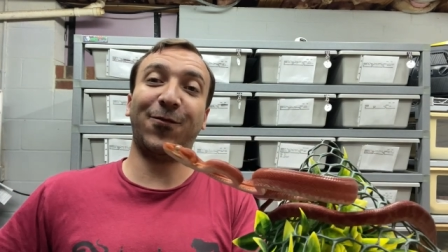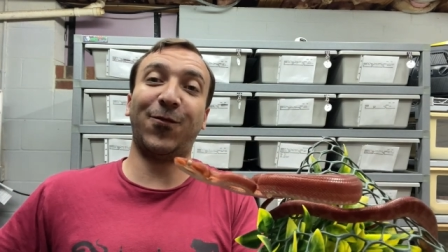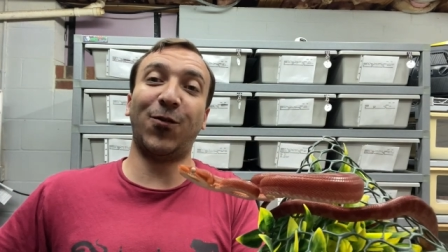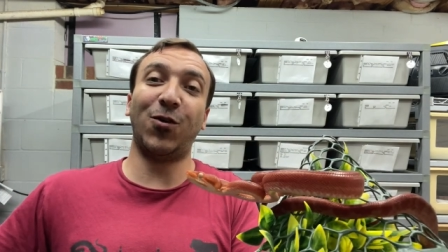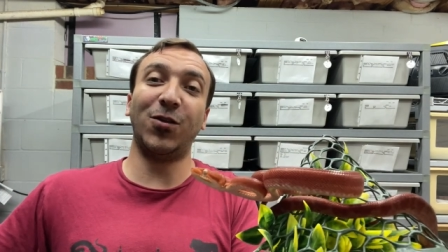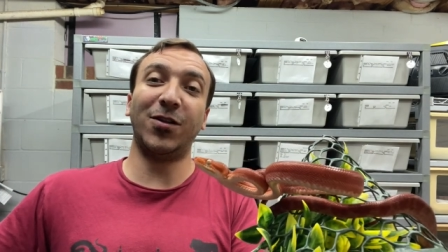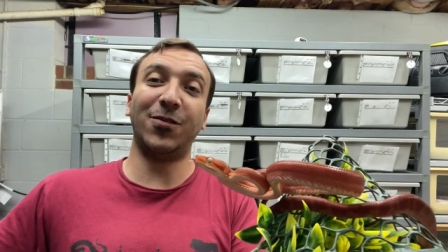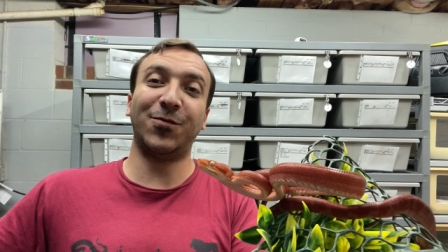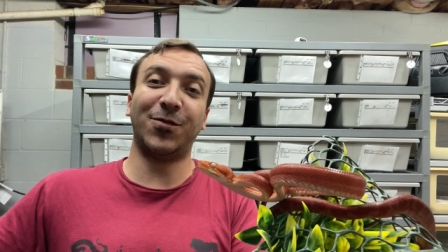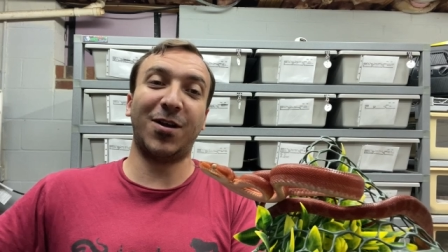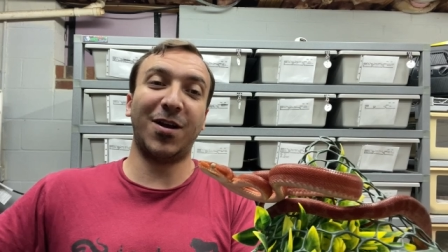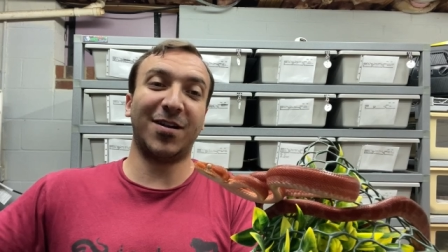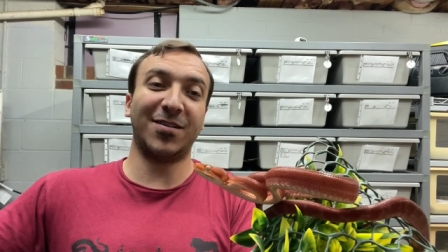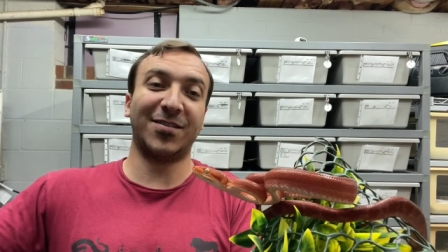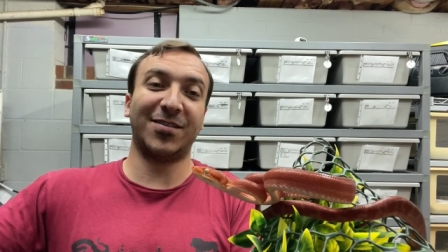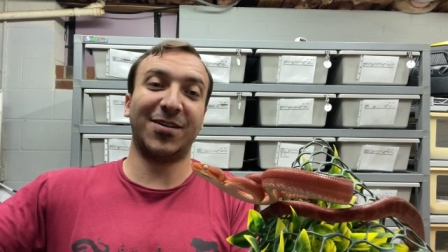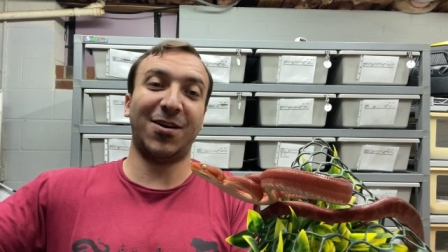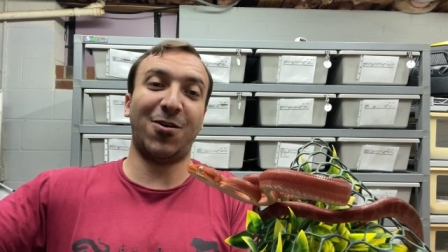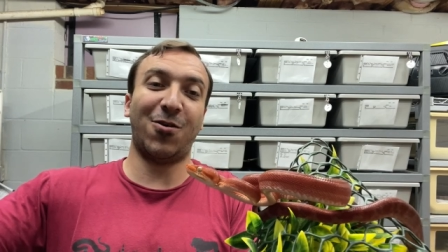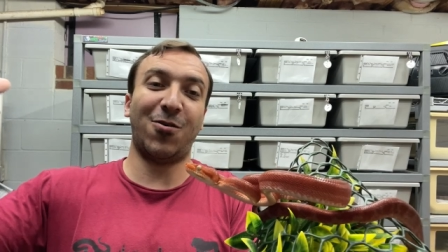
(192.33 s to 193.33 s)
full of
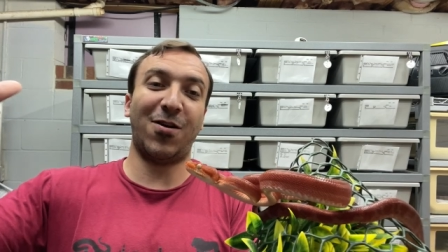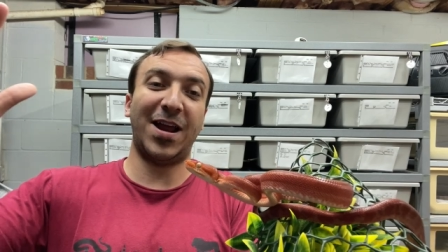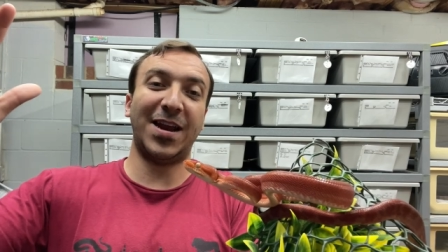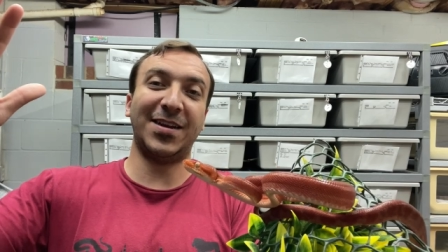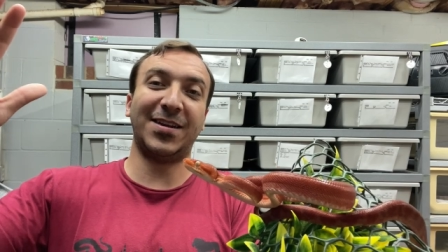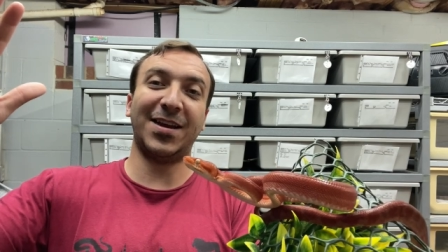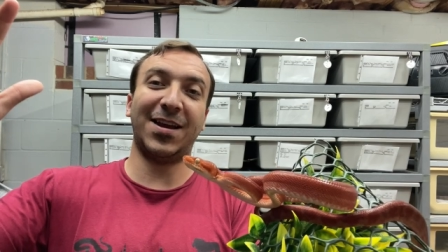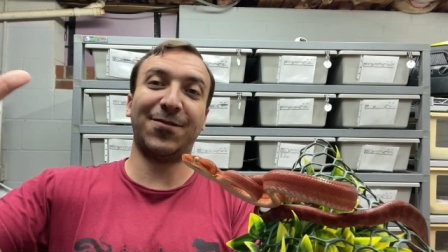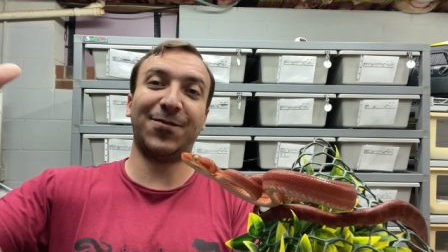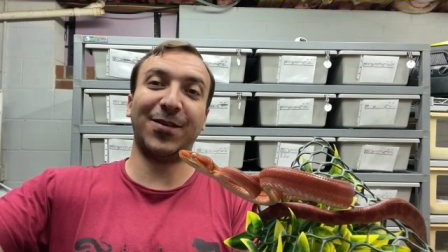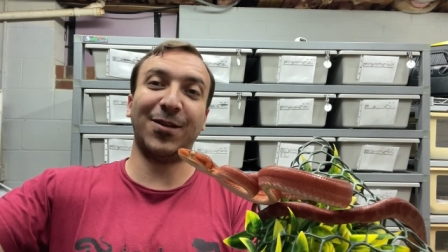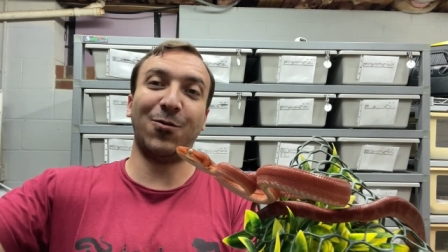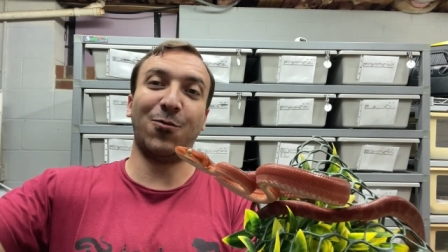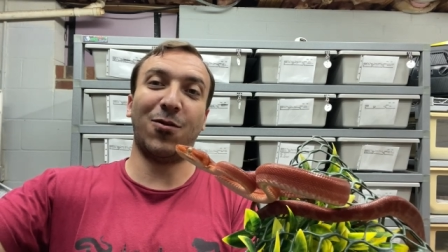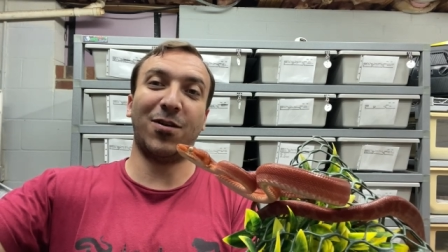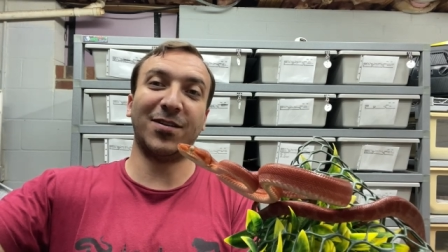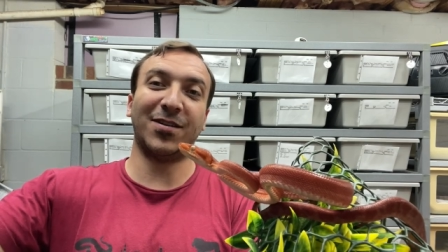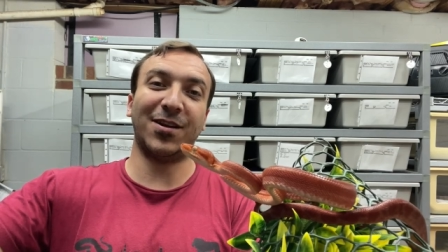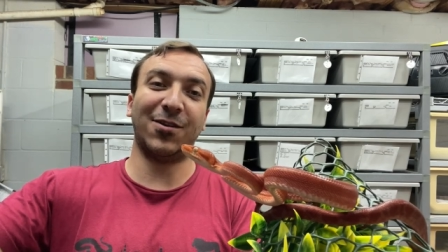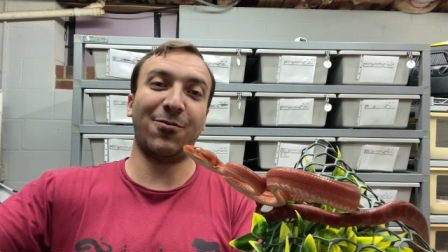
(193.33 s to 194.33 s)
gusto and definitely
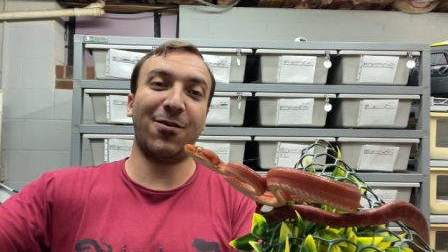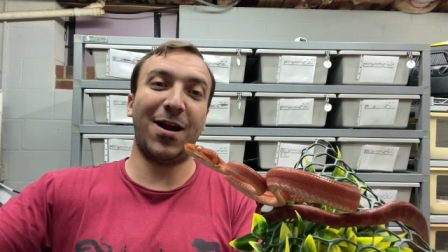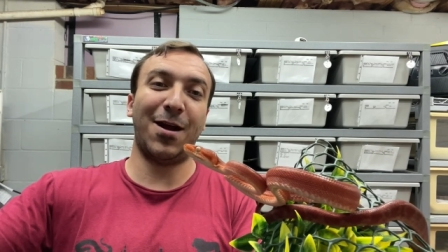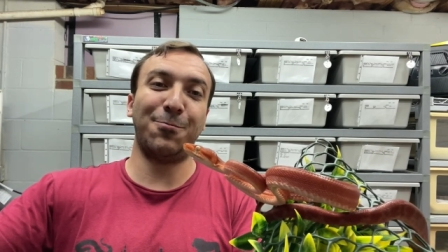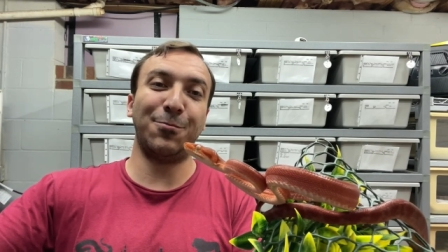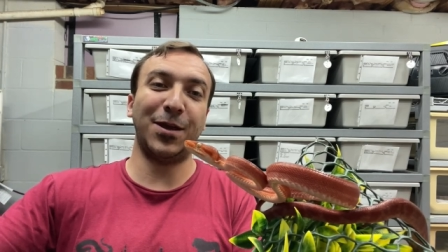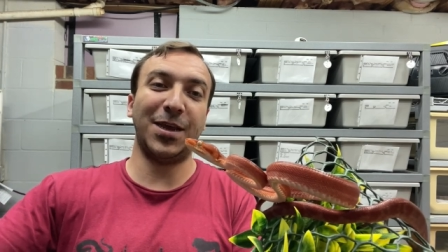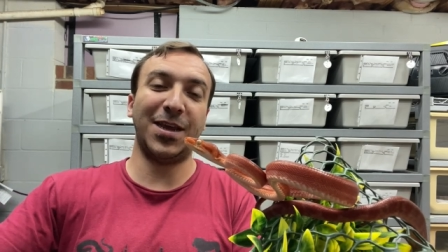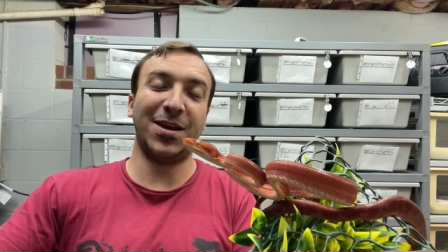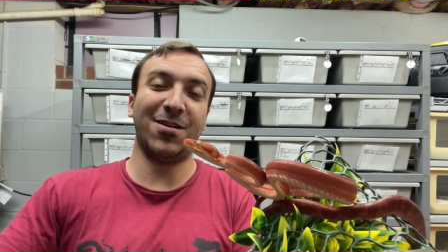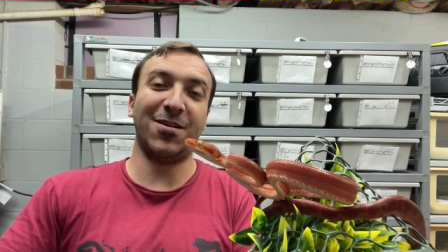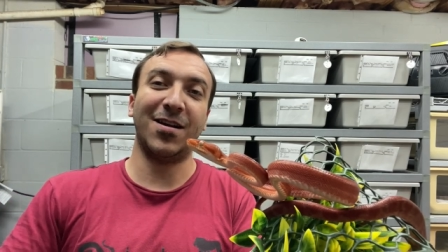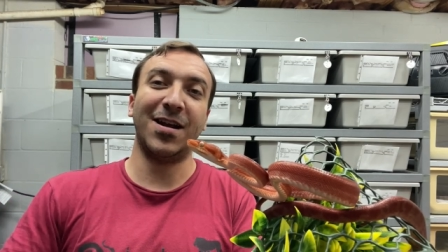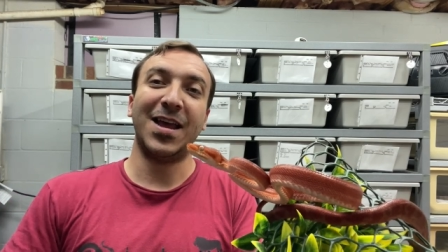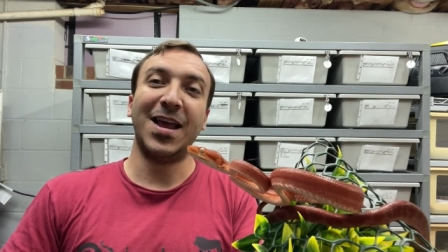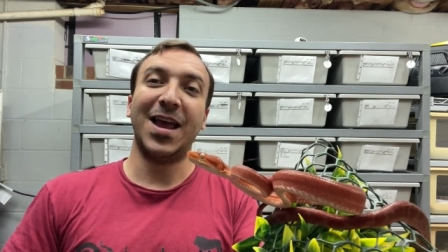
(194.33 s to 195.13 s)
wants to grab me here.